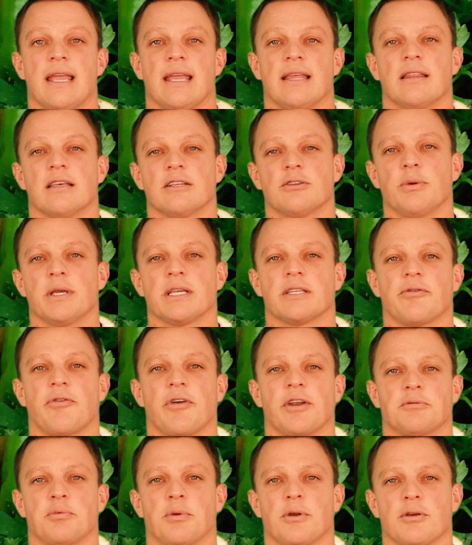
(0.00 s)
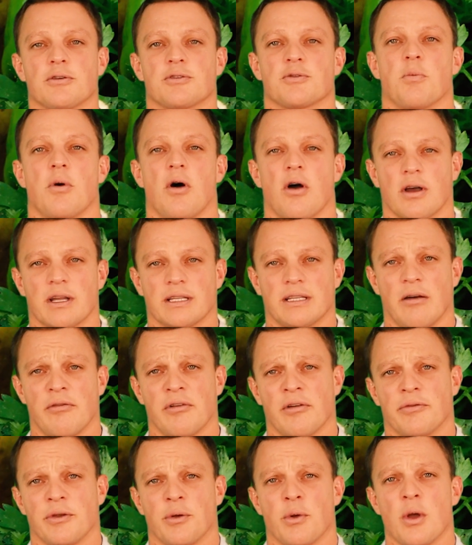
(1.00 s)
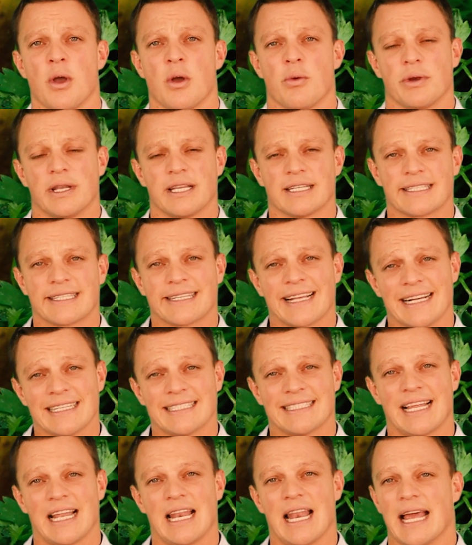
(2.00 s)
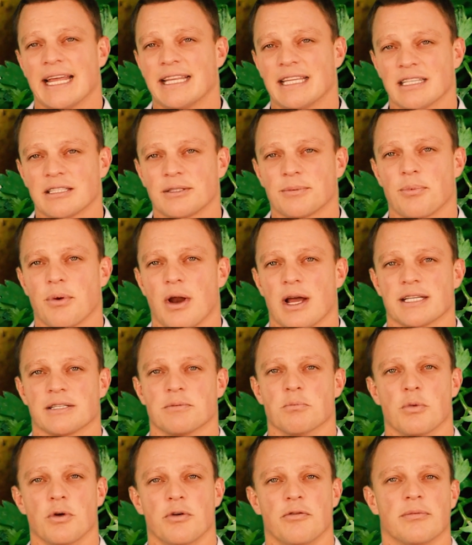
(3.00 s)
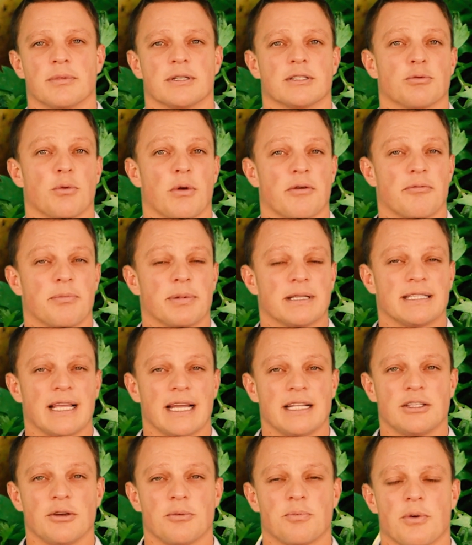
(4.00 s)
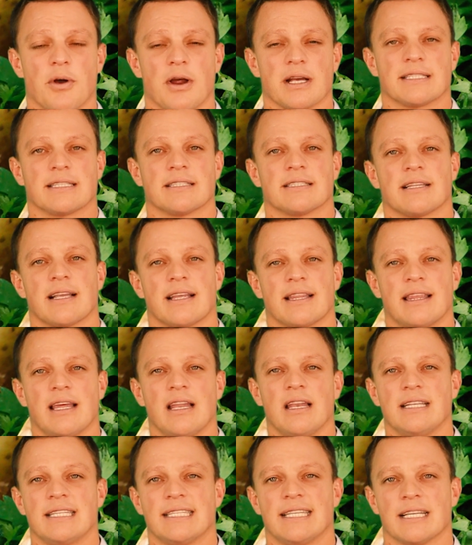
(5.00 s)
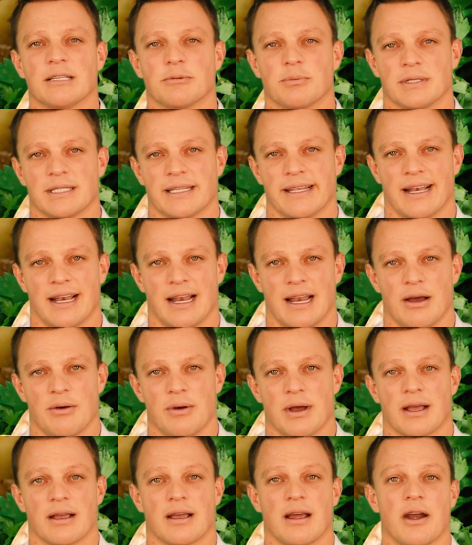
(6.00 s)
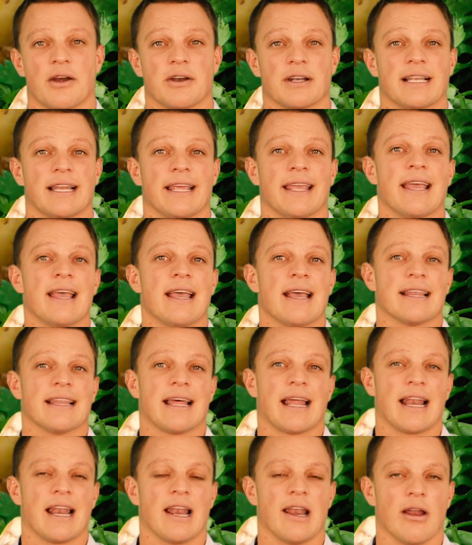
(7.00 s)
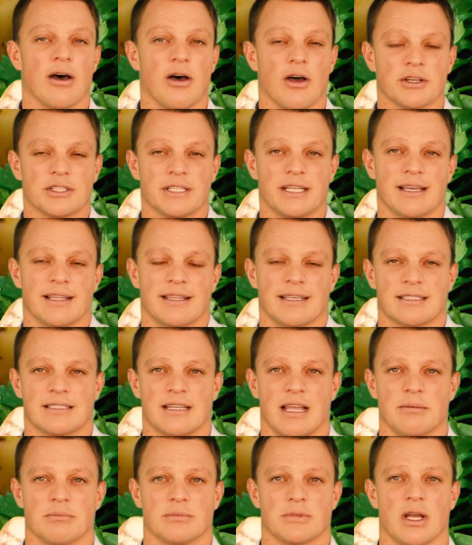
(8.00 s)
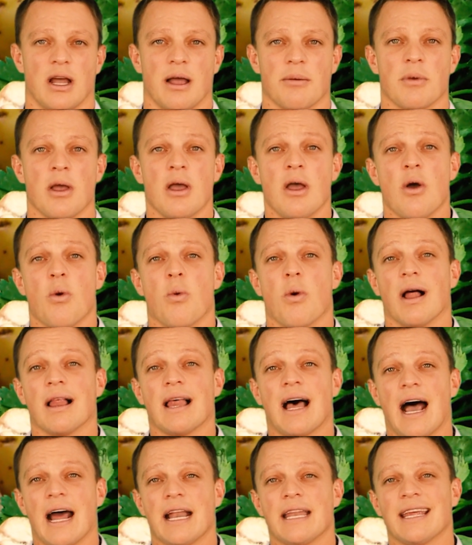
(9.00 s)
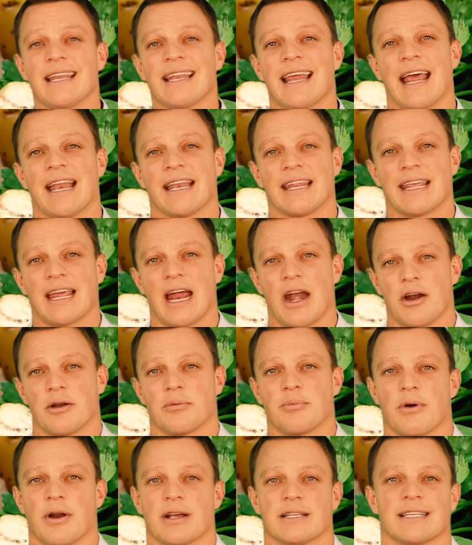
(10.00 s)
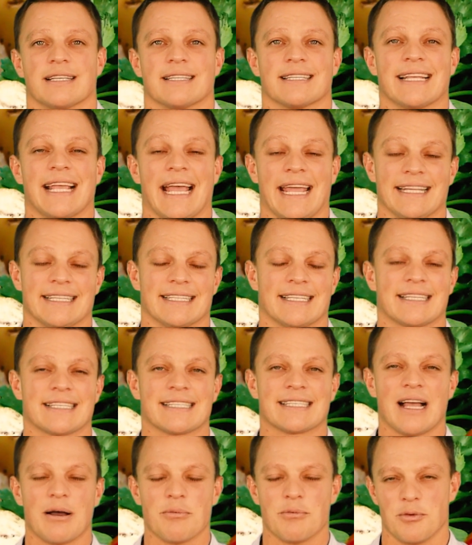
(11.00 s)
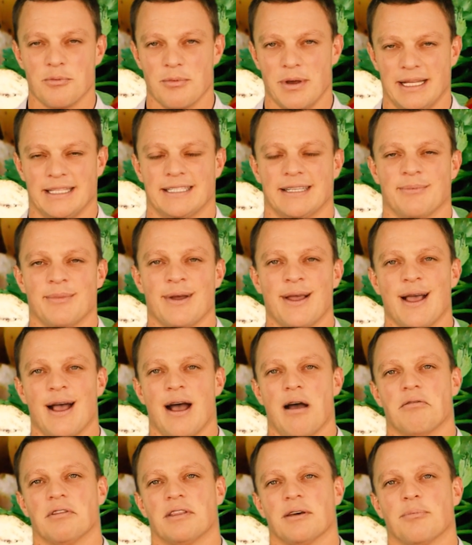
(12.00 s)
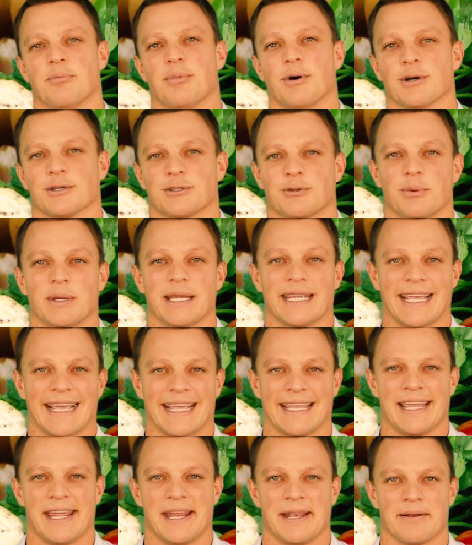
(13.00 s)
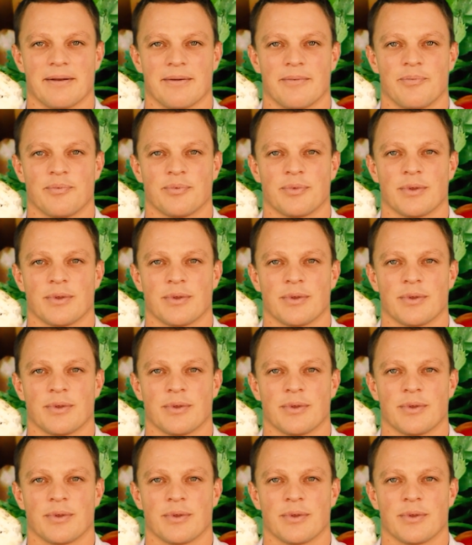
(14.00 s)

In this week's Fresh Produce Market Overview, we discuss the latest price movements with potato prices 36% lower currently than last year the same time, while onion and carrot prices gained some momentum over the past week again.